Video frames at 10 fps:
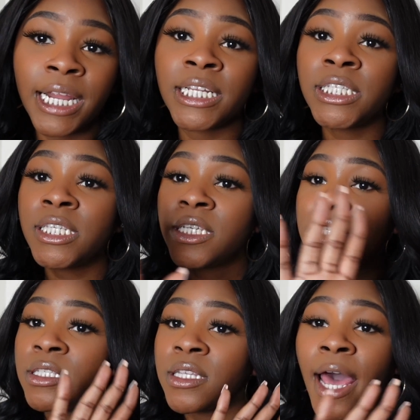And this
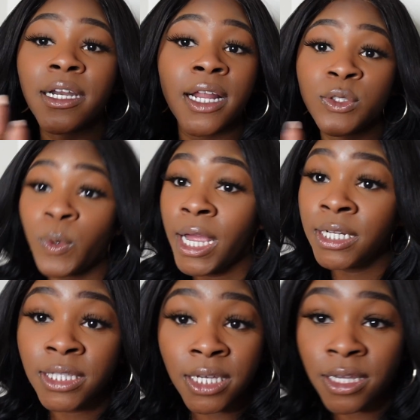is, I did not do
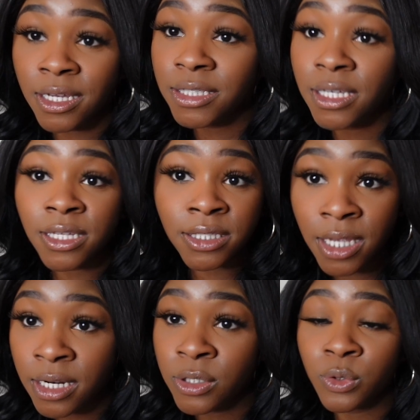anything to the
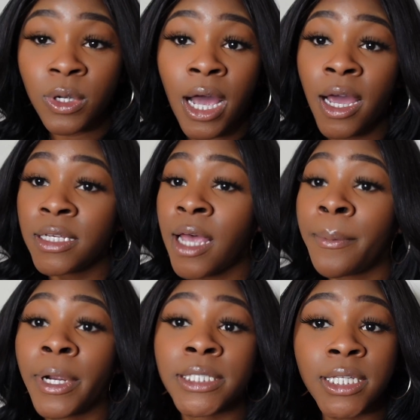settings, you guys. I
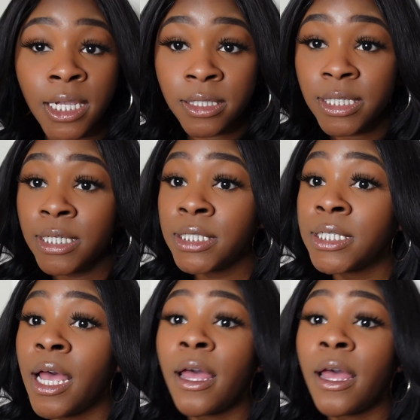pressed English.